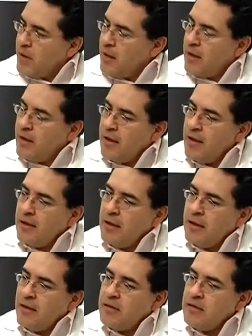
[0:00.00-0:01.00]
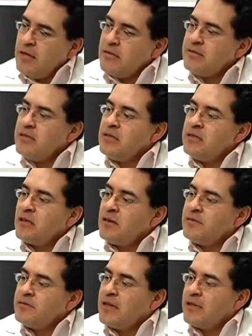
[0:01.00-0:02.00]
Uh, yes, in
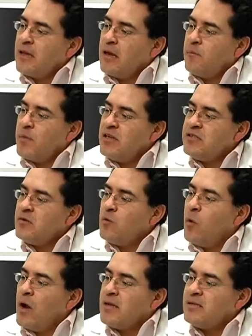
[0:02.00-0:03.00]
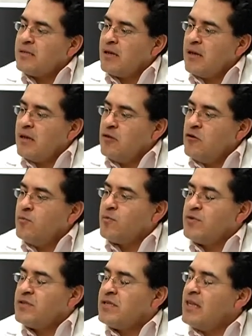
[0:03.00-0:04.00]
terms that a patient once uh, you
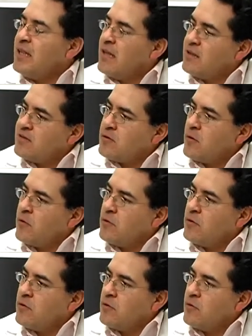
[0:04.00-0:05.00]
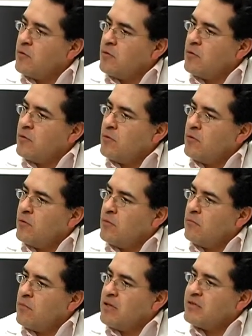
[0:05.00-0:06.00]
present a stroke, you
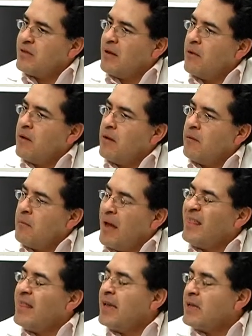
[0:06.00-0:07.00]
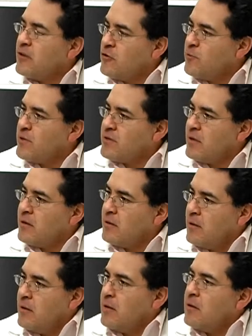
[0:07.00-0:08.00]
it's uh, unlikely to present
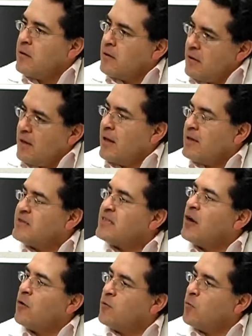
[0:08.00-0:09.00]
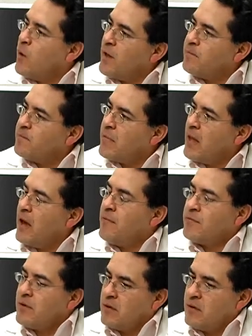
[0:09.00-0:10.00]
a second one
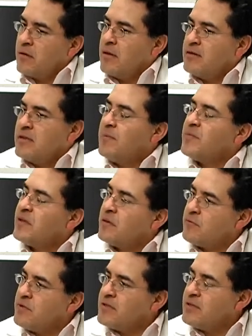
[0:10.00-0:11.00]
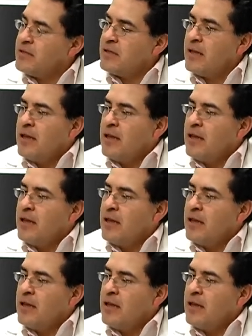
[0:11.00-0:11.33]
after something recent.